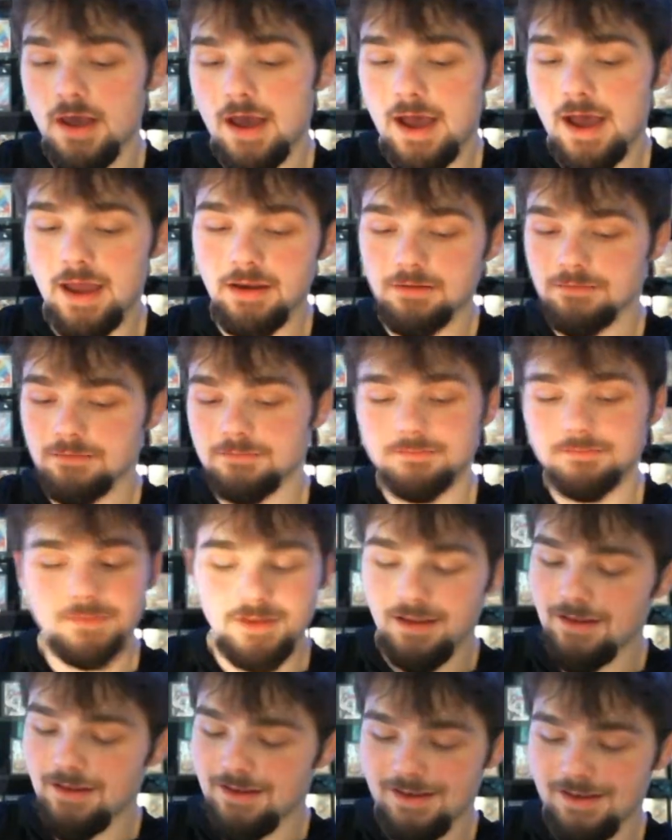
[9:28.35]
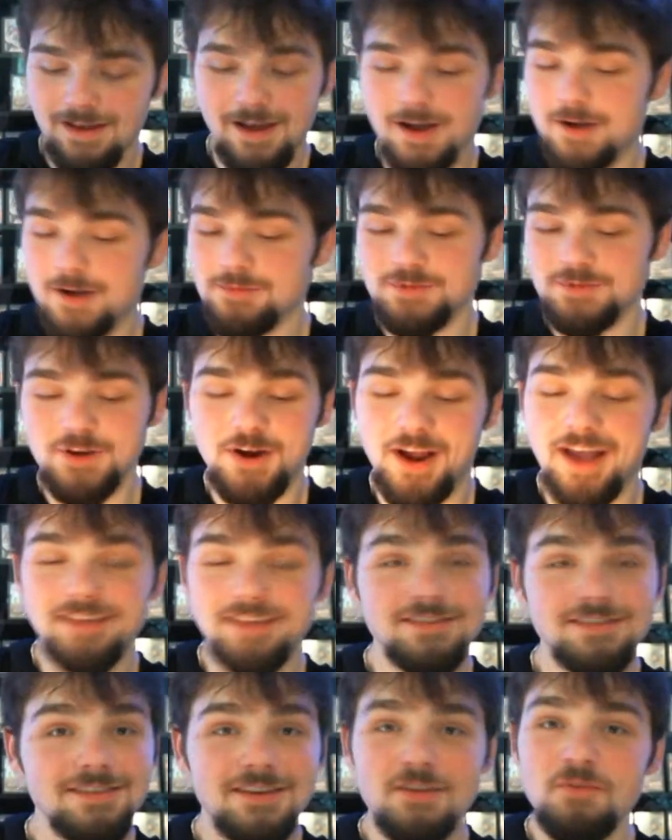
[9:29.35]
I, I'm sorry
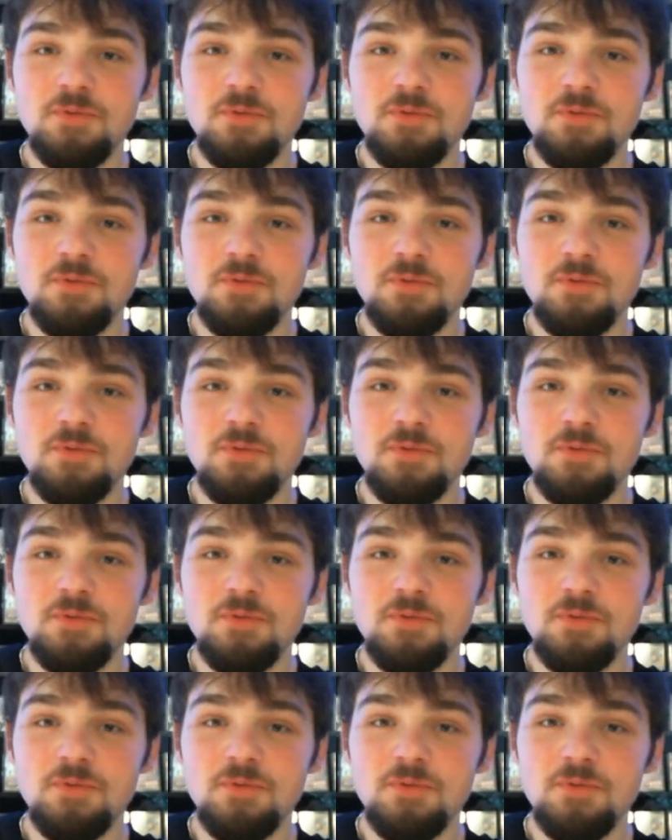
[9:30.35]
guys.